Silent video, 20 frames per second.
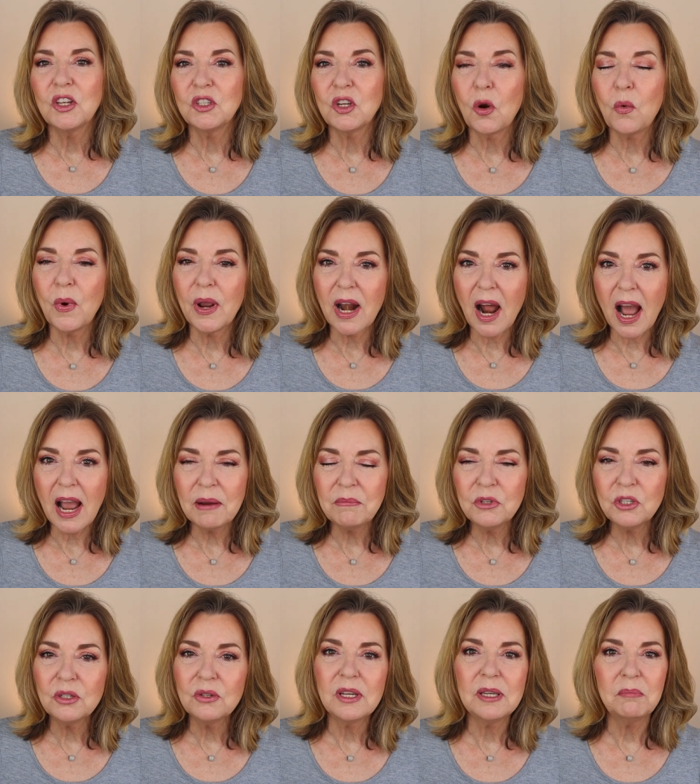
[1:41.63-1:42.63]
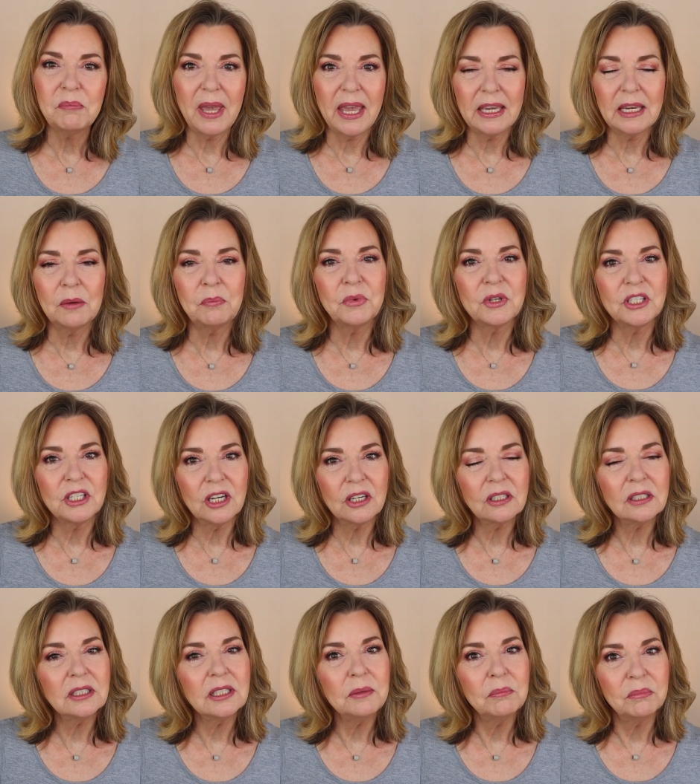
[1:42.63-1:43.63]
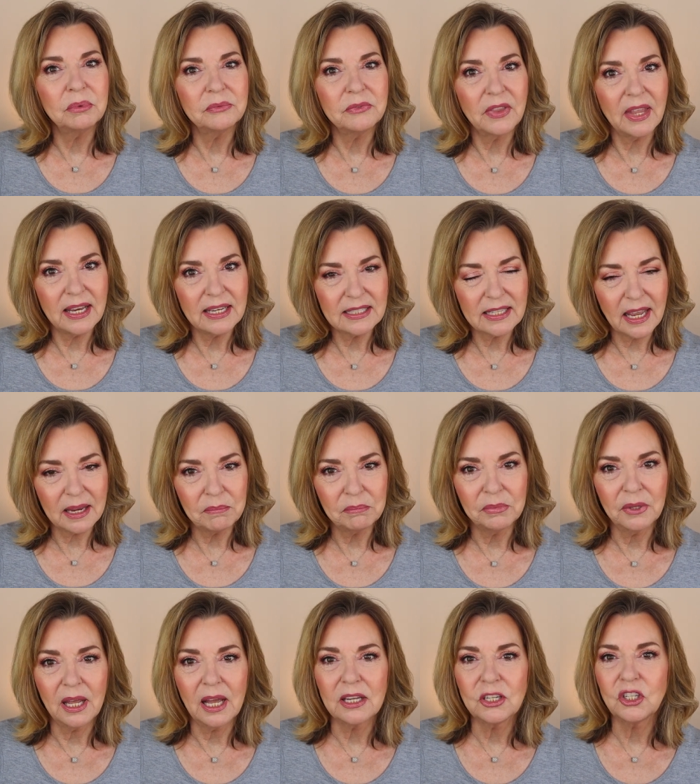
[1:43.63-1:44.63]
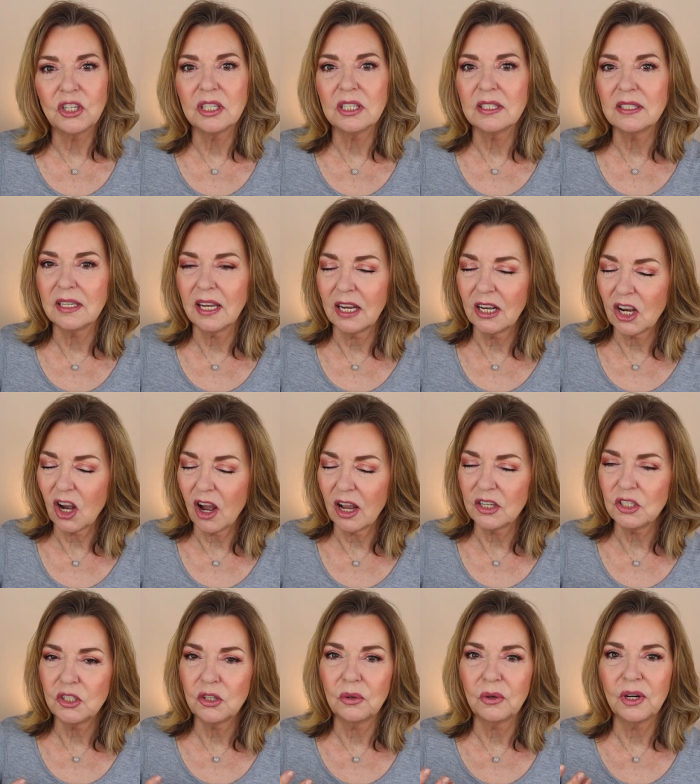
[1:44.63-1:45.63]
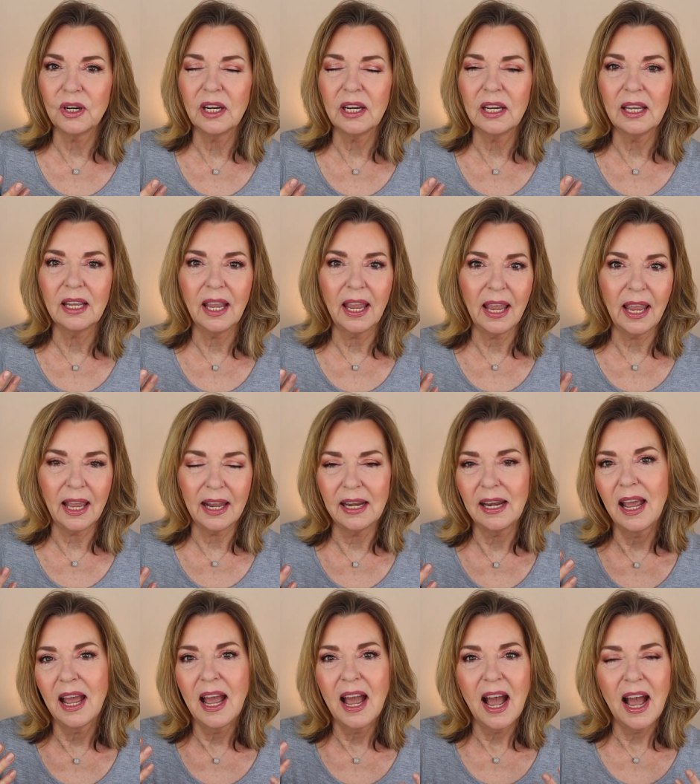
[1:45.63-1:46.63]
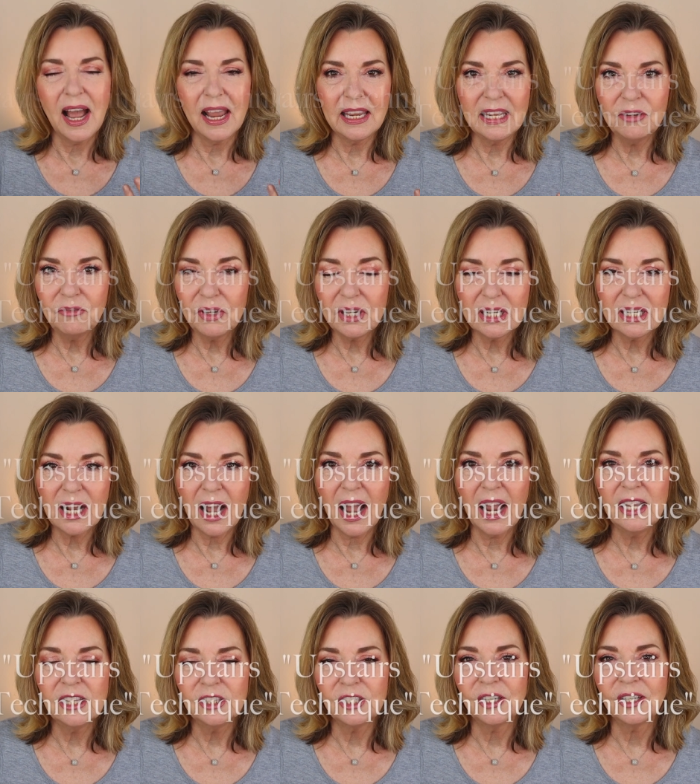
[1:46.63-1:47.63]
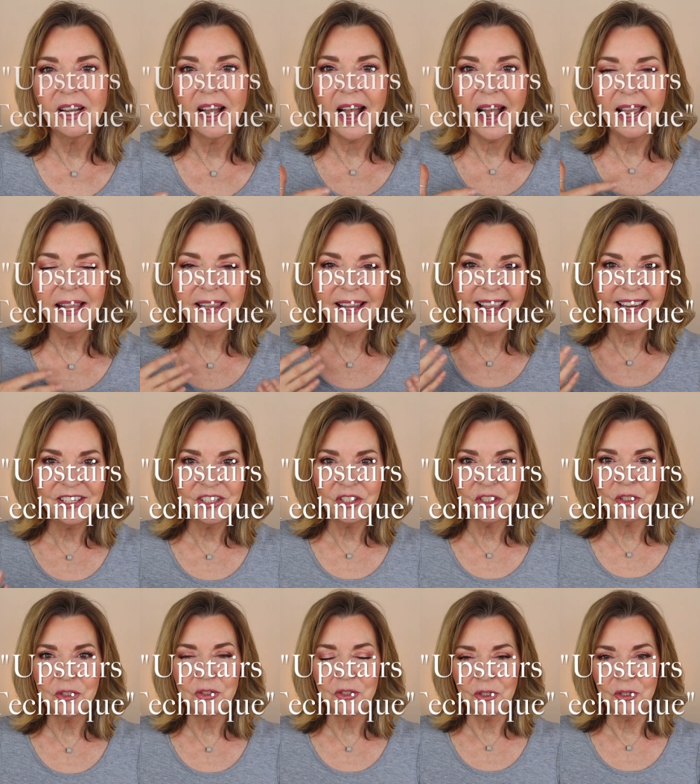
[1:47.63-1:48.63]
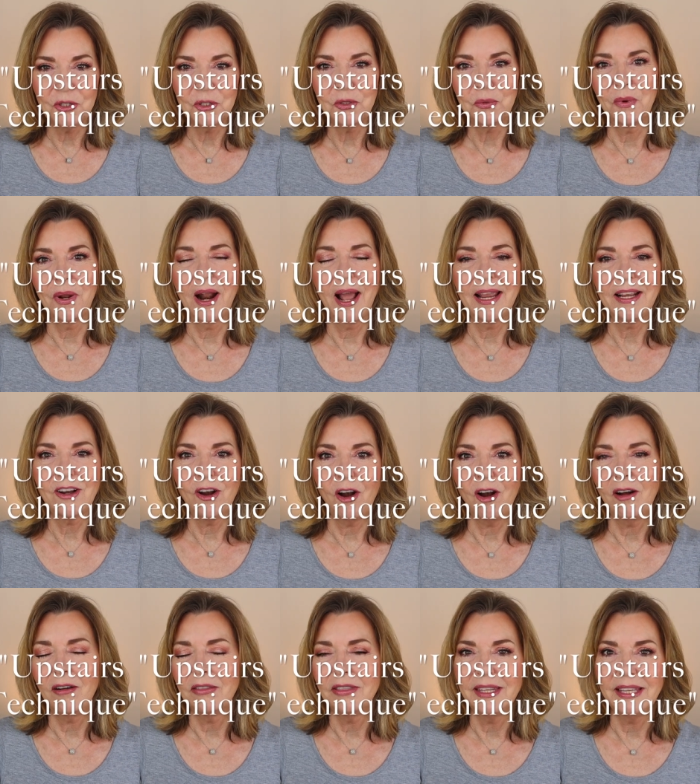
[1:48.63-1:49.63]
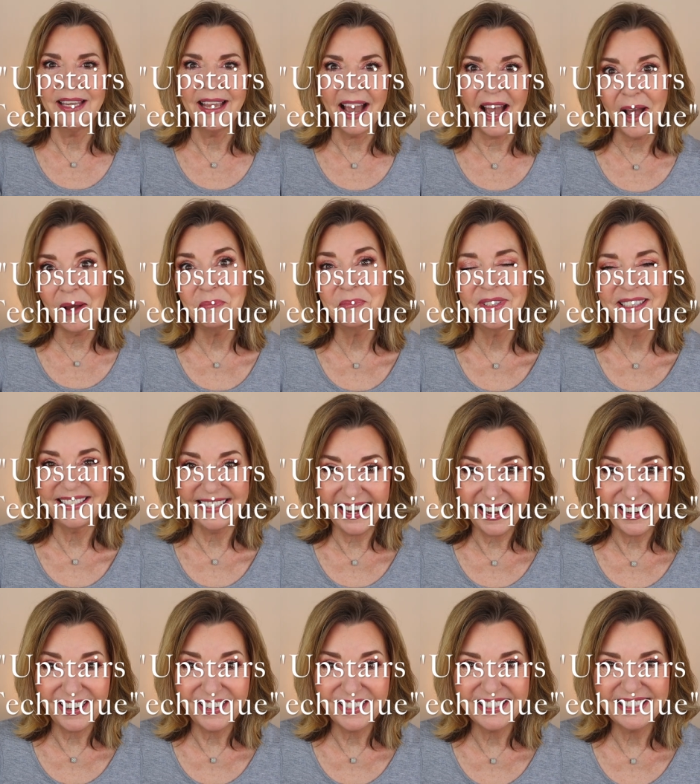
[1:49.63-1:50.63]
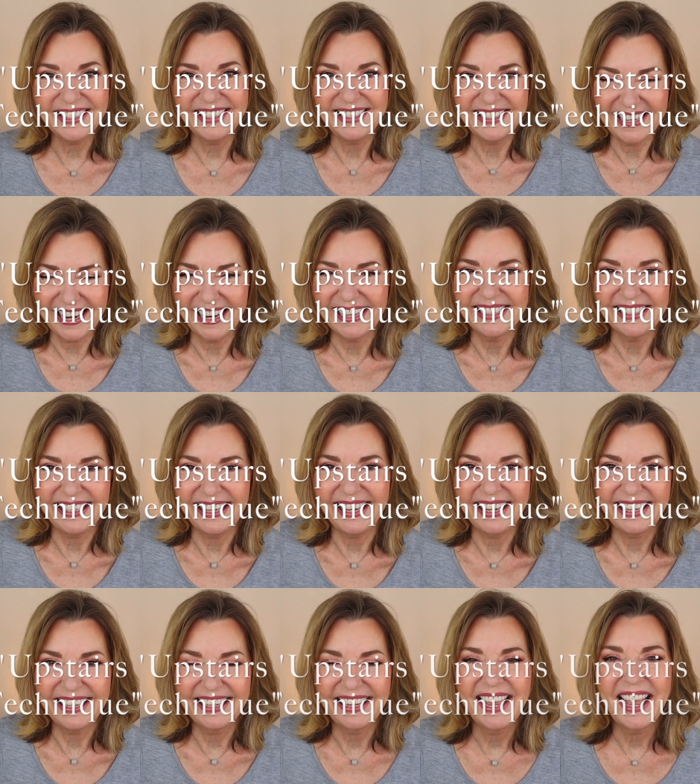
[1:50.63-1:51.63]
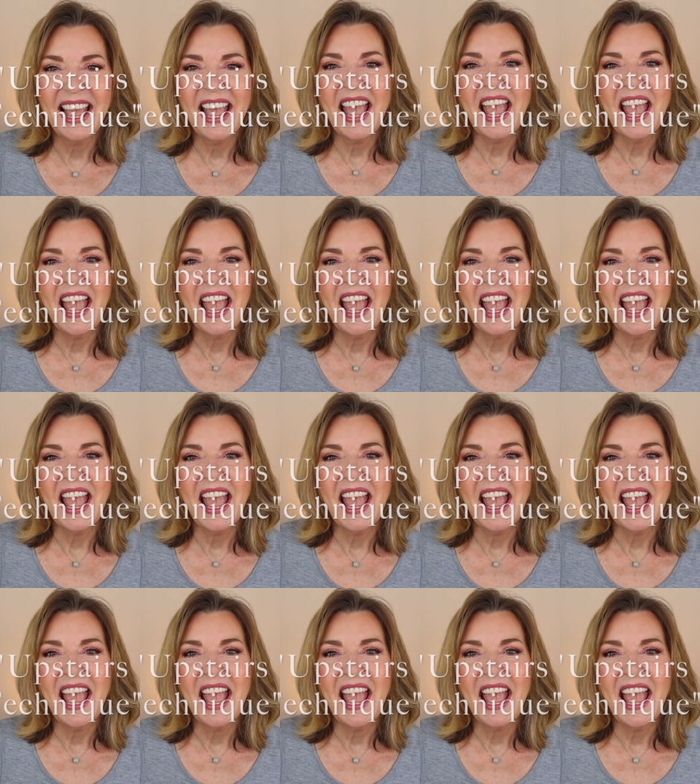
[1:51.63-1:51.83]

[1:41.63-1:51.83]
So when I'm doing makeup, particularly things like blushes and contouring and even an eye look, I like to use what I call the upstairs technique.